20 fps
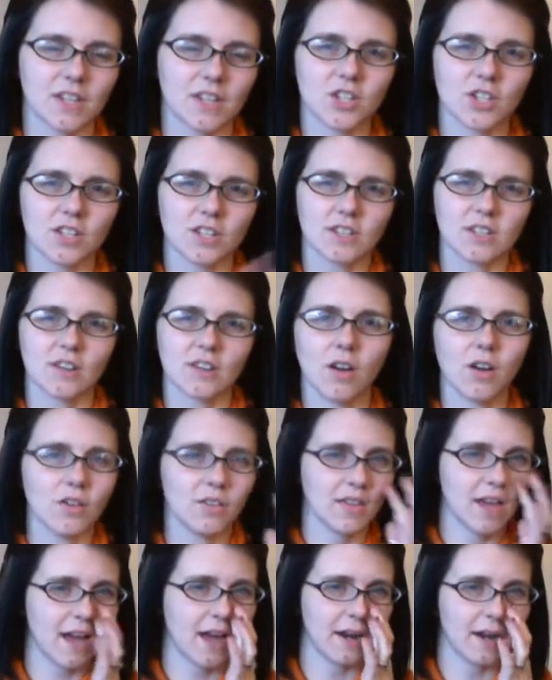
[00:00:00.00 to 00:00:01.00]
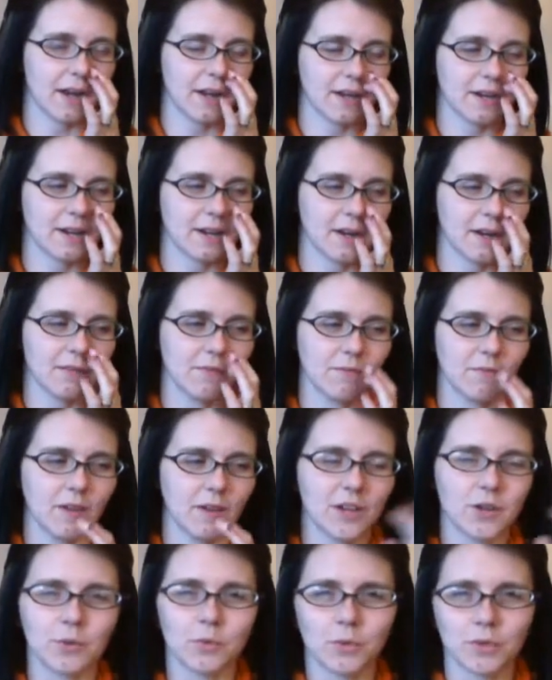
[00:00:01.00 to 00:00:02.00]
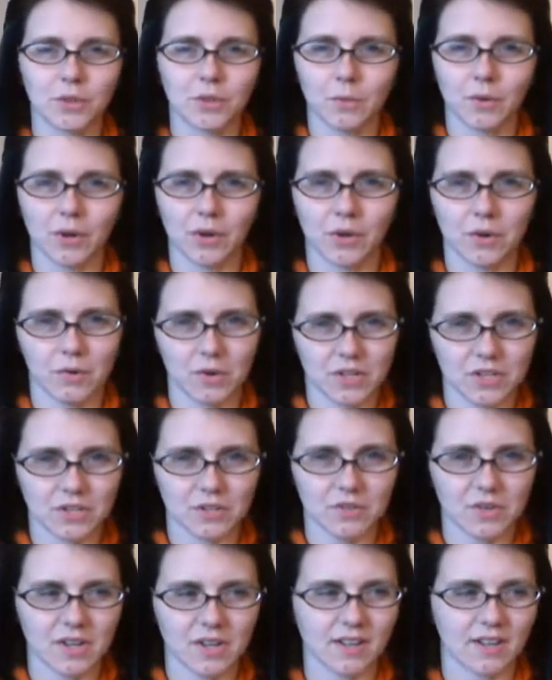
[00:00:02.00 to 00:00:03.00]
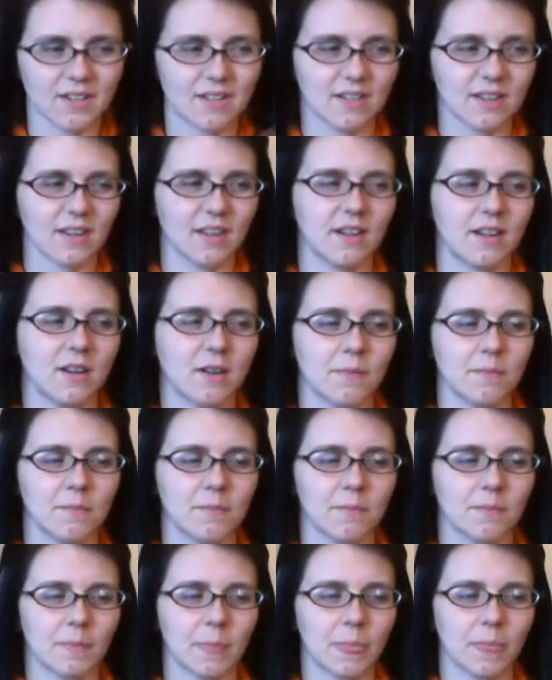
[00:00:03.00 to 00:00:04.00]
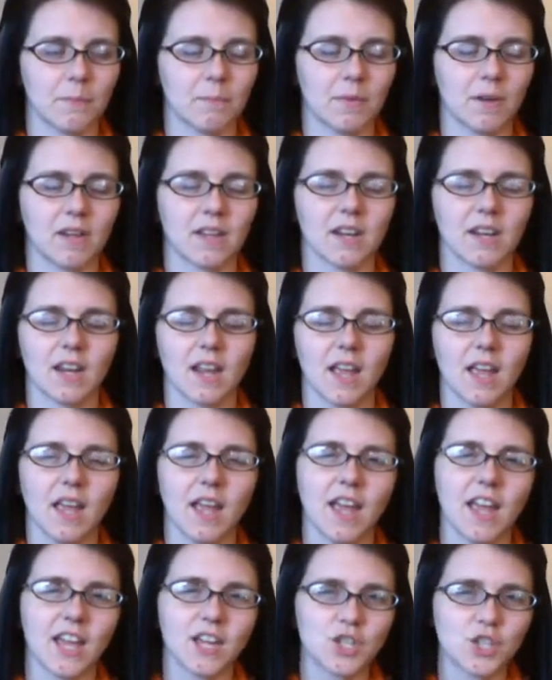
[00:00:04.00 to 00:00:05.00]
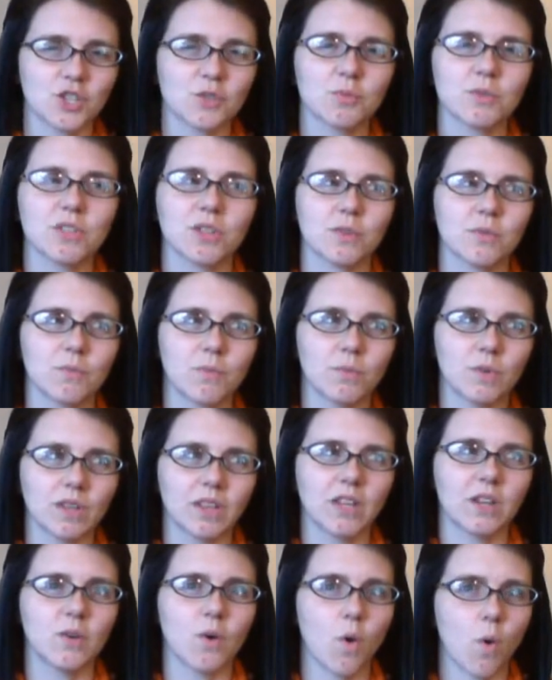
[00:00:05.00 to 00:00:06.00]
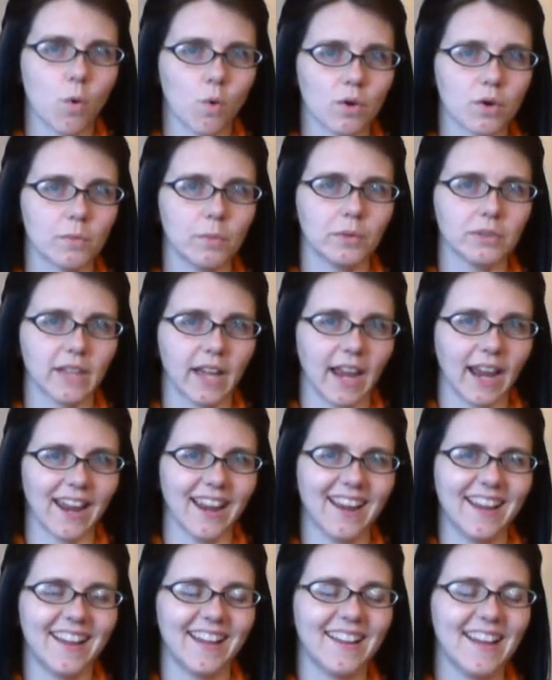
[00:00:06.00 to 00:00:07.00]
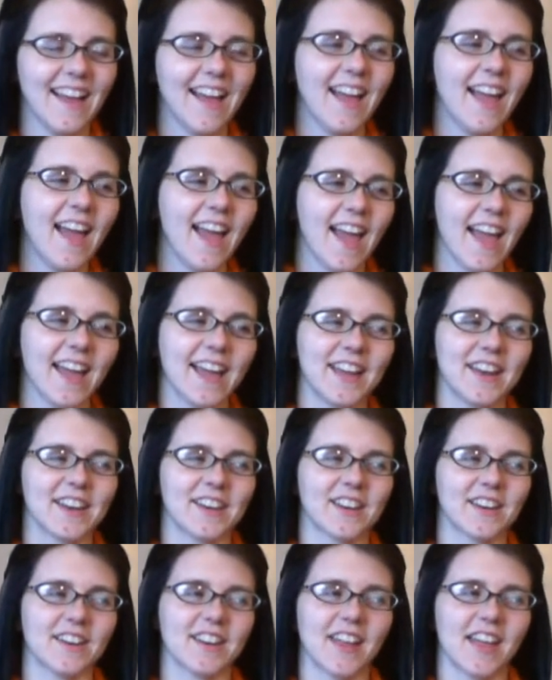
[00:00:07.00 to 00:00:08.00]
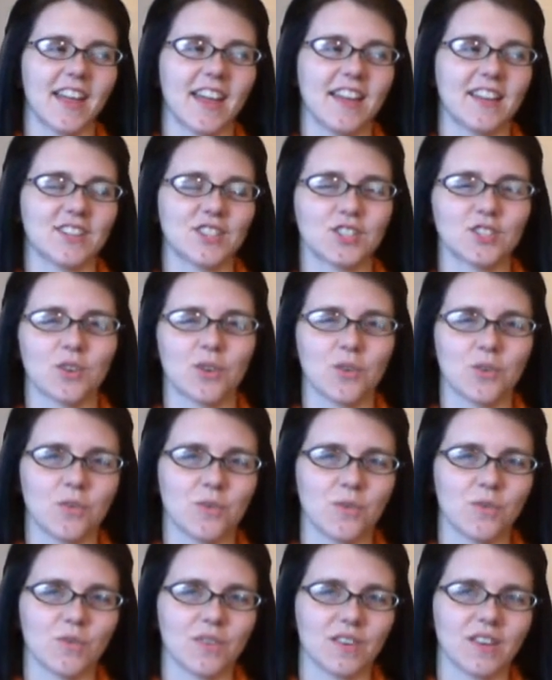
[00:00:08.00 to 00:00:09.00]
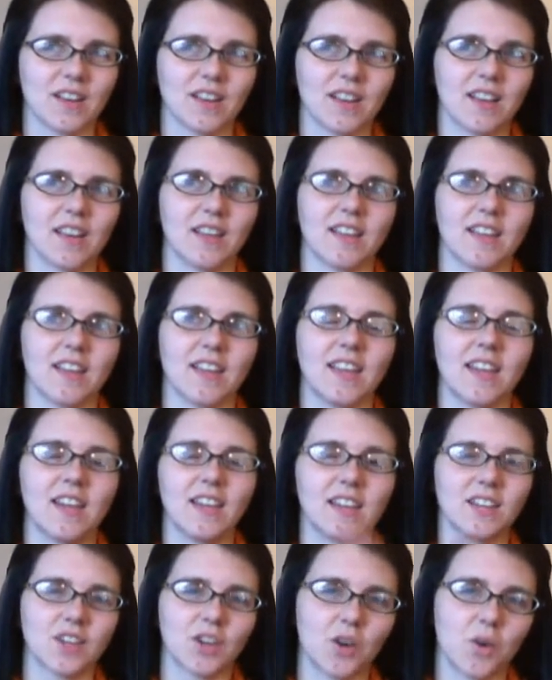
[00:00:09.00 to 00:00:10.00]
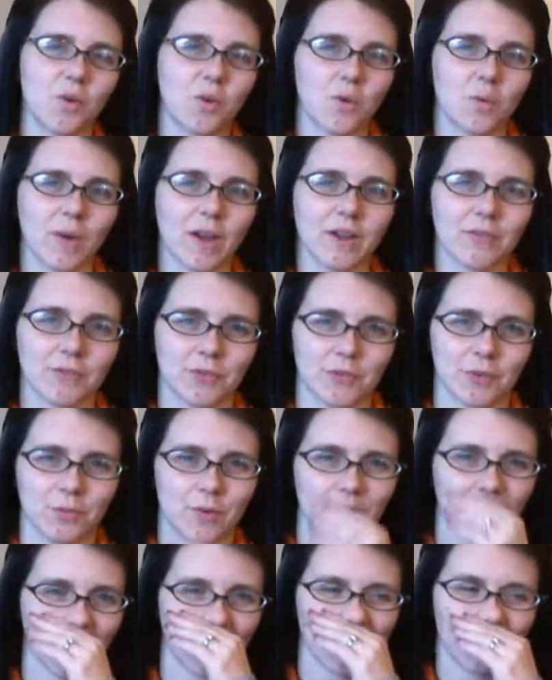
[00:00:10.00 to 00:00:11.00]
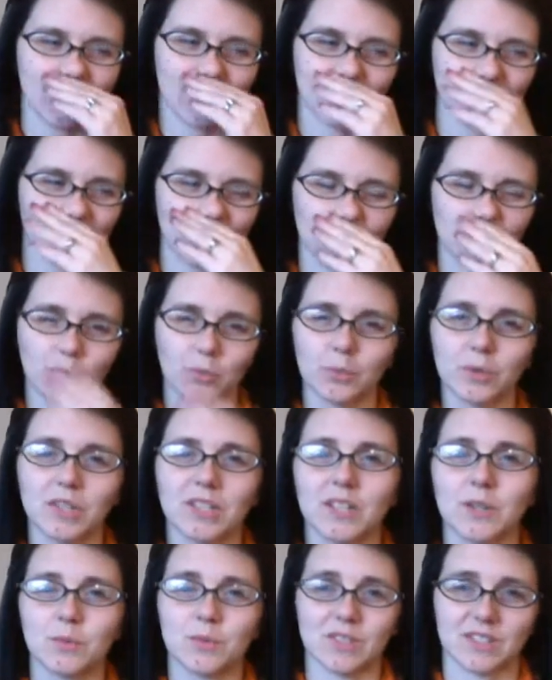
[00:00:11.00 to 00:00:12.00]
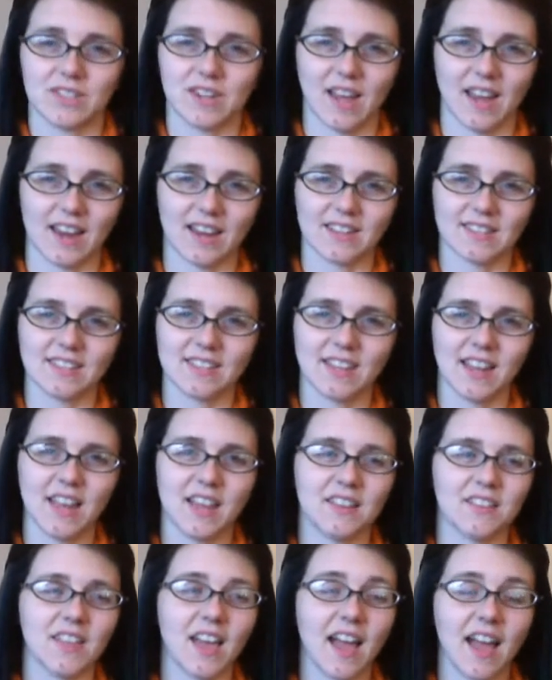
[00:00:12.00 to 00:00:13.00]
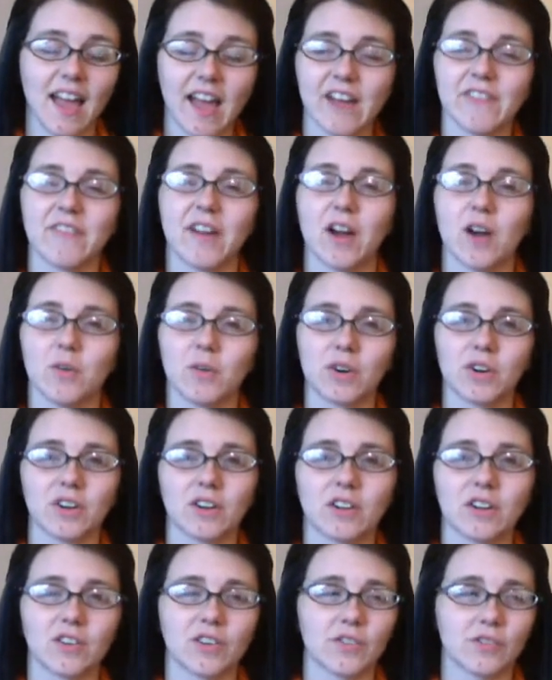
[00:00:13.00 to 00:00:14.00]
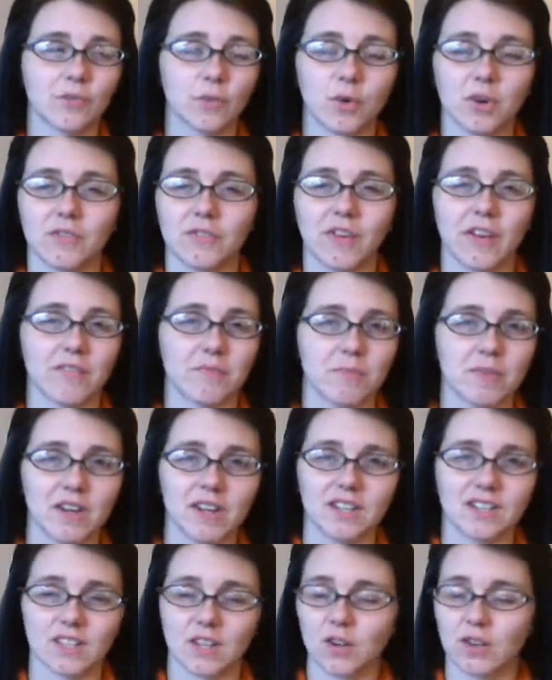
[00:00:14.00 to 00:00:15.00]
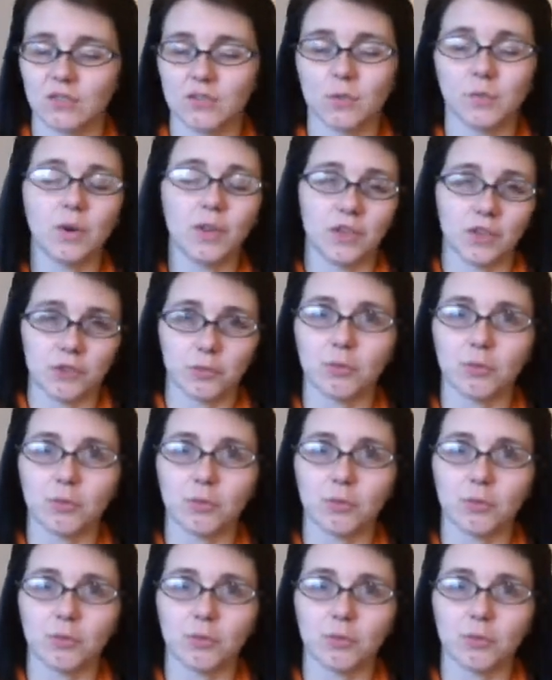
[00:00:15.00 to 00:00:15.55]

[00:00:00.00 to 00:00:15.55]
just all that. I don't really want to go into it, but it just was a really horrible day. and so getting to go away for the weekend really was nice. And that half hour, 45 minutes, the